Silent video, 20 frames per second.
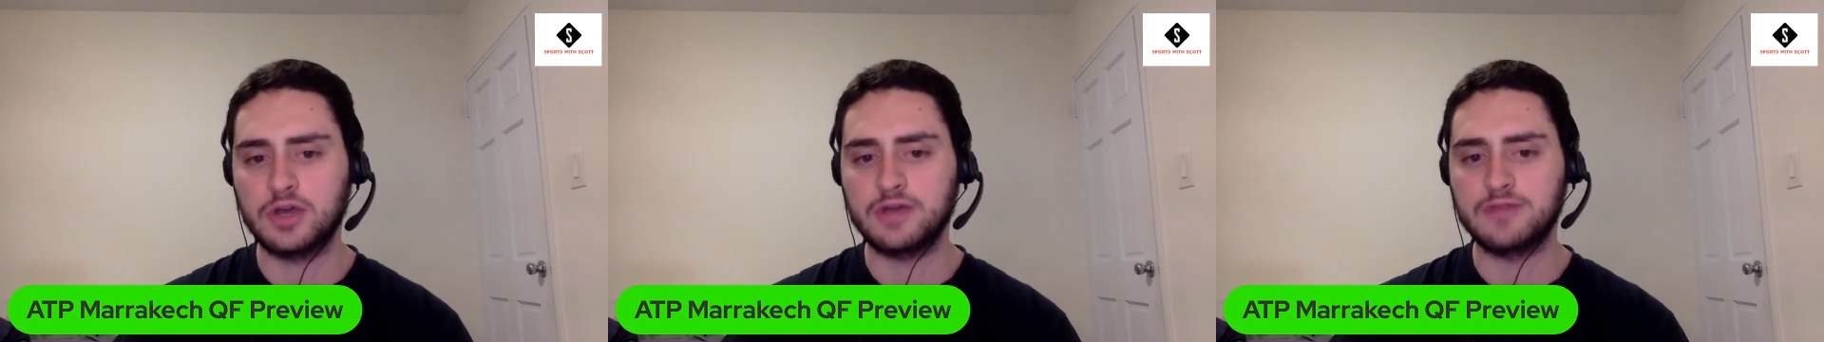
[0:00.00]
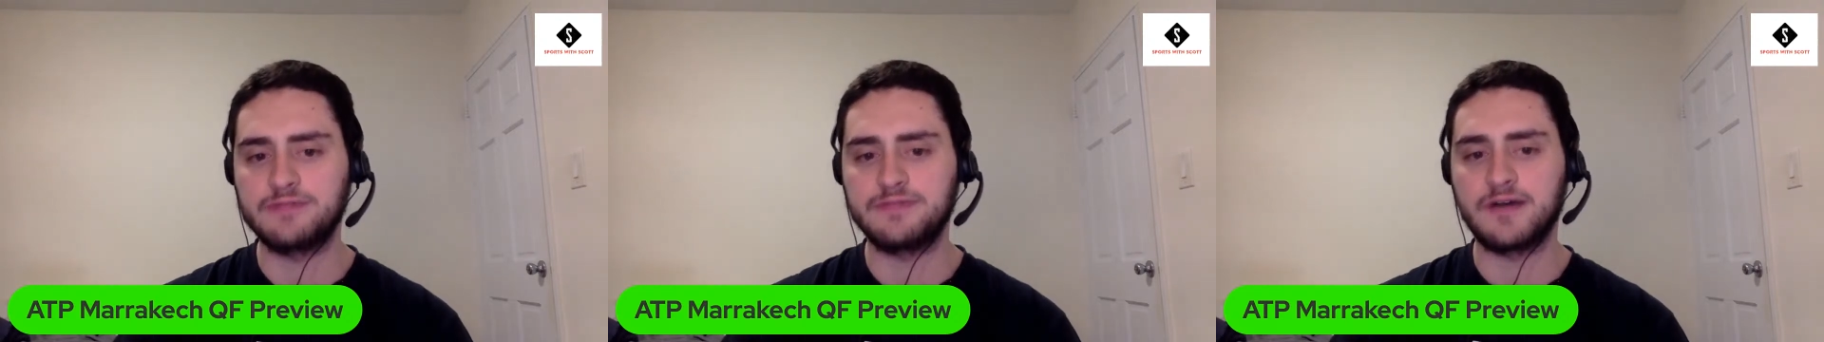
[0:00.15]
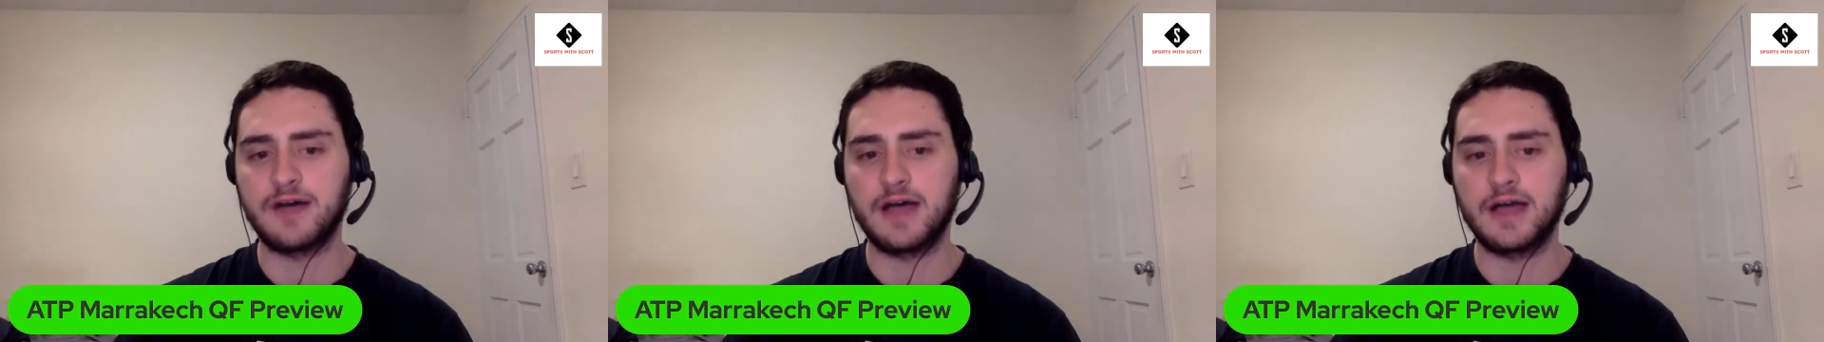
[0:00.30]
you
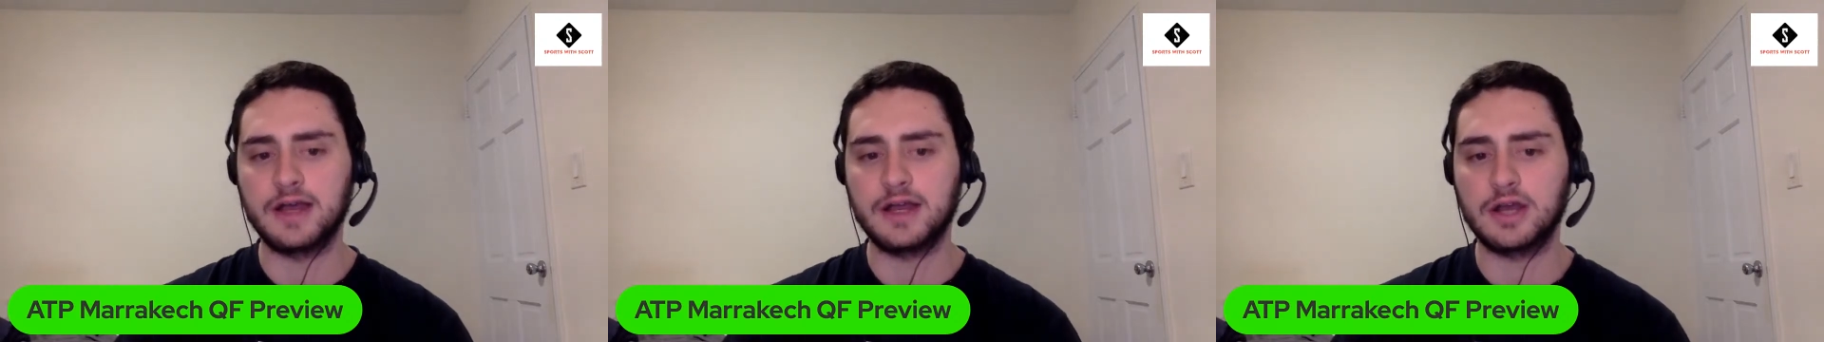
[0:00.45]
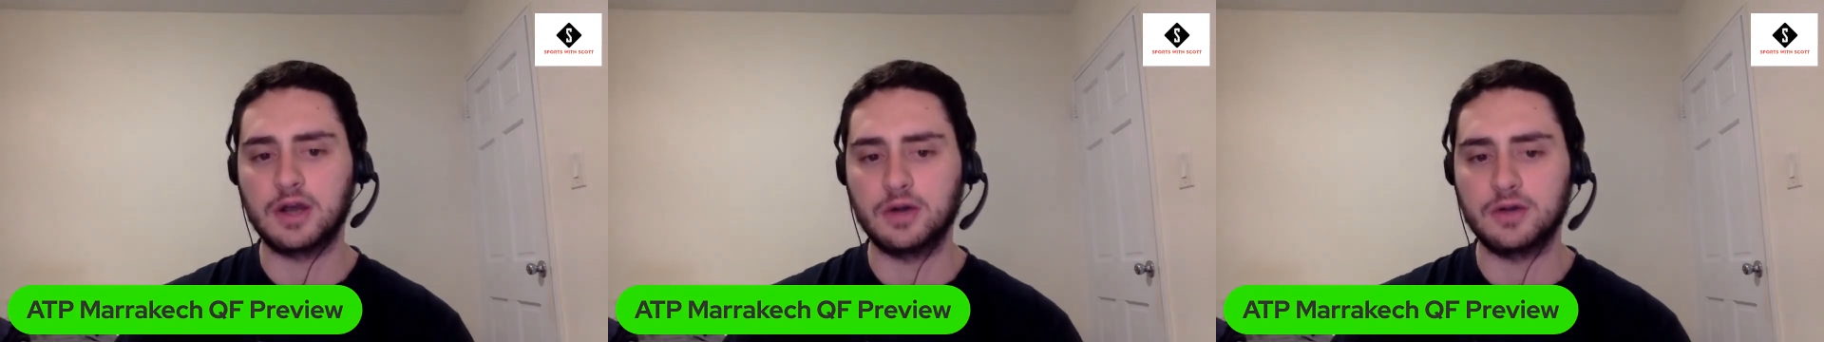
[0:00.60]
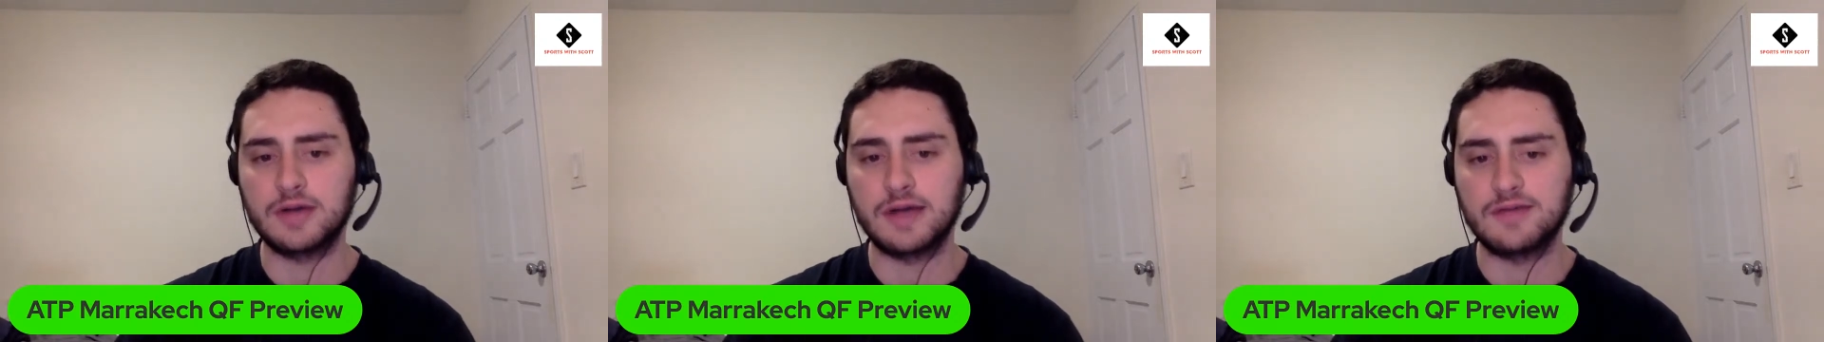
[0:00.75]
can
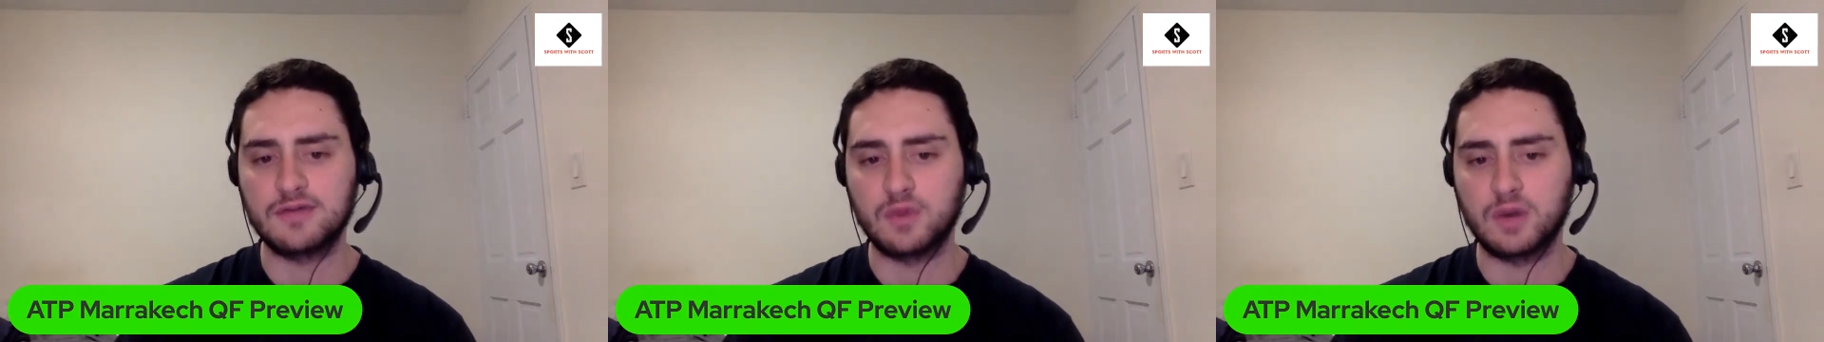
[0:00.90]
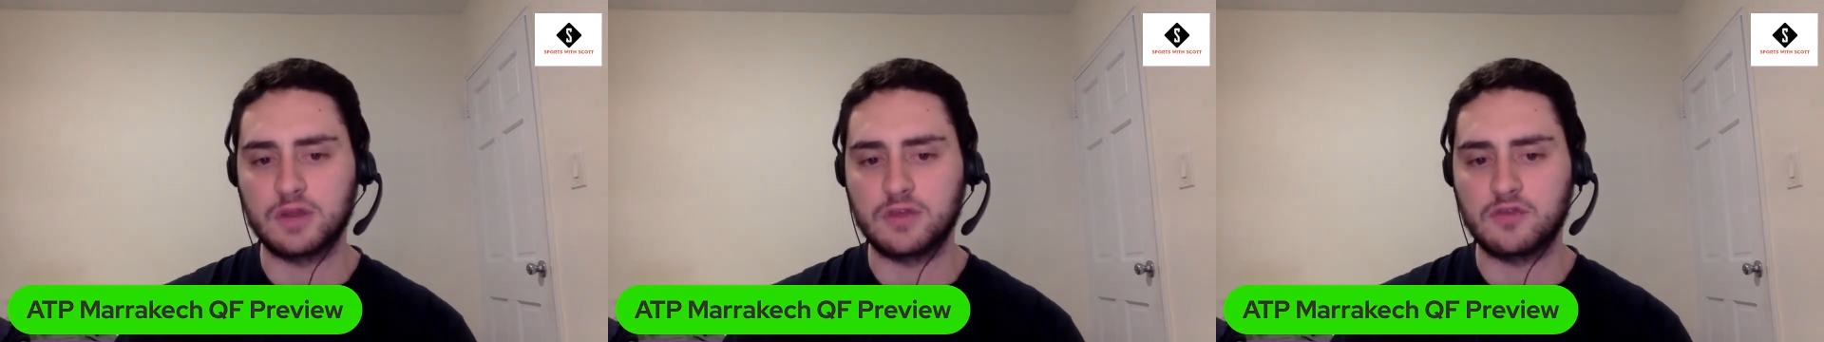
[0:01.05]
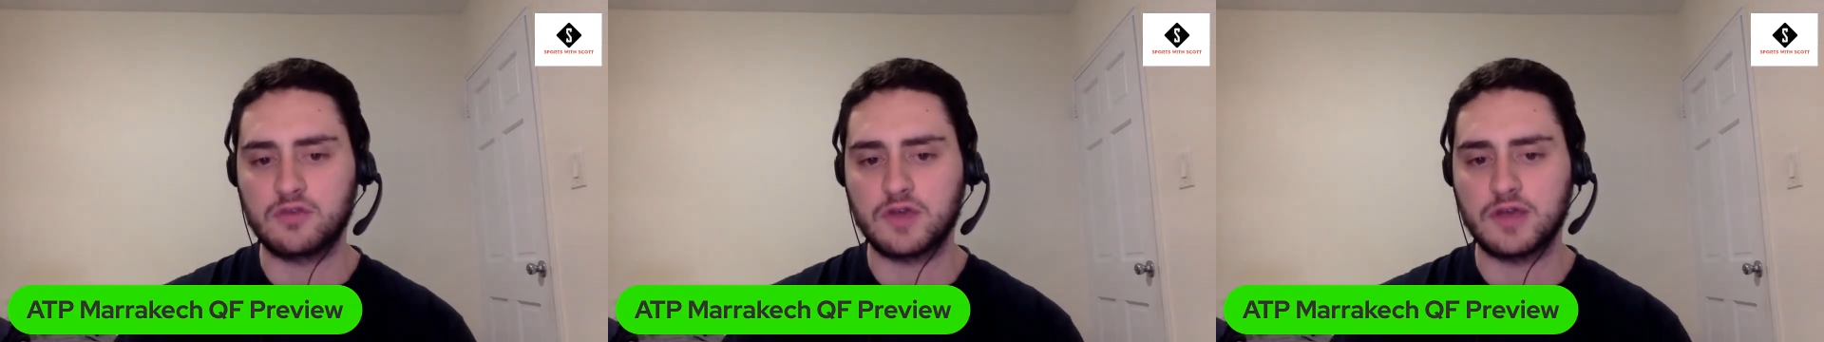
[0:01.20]
find Kotov to
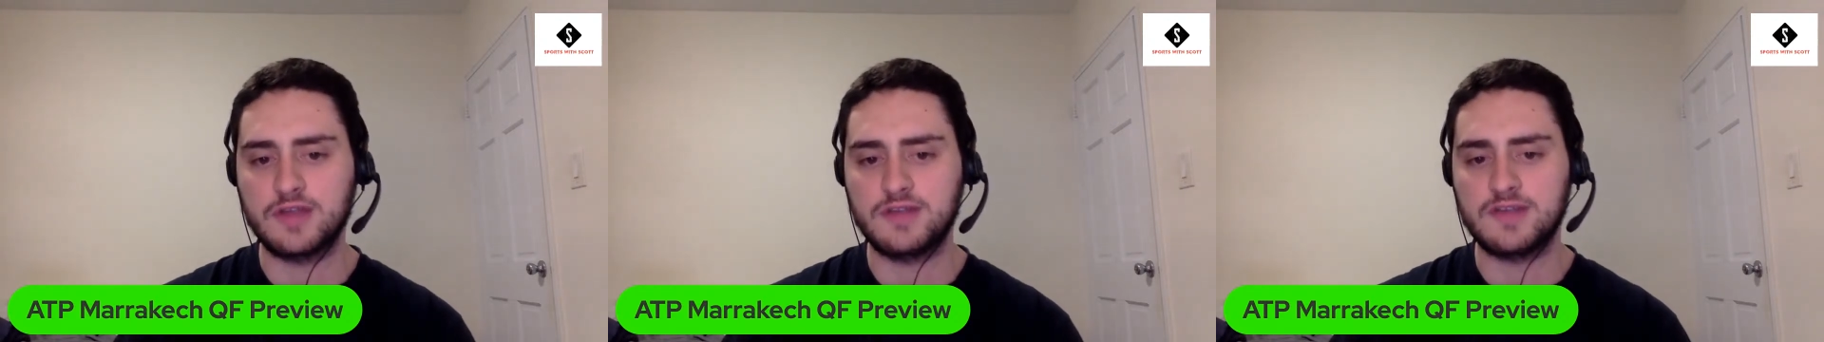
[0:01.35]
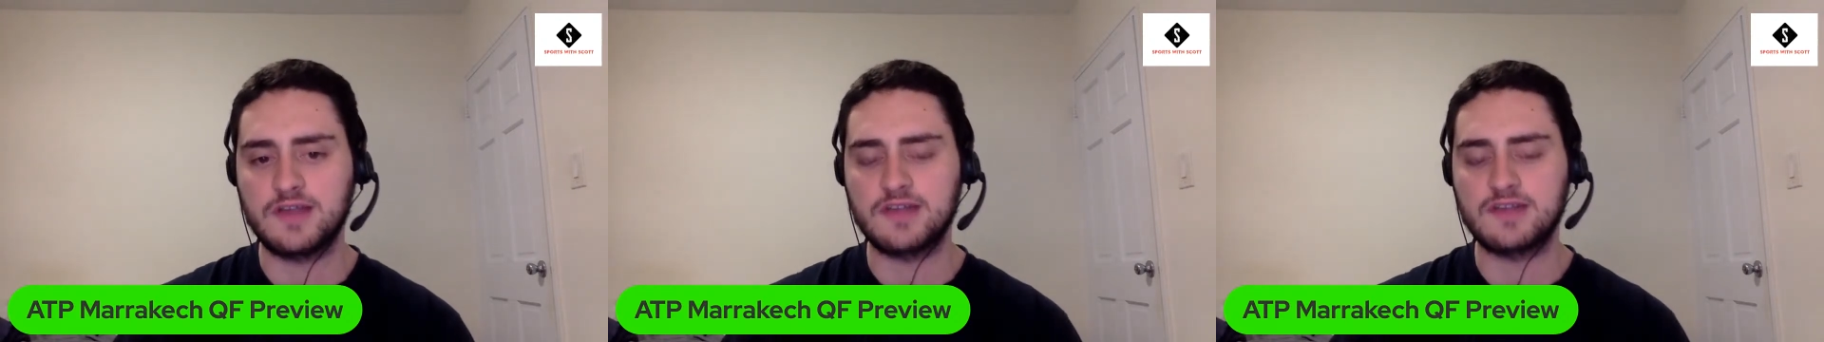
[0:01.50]
win in straight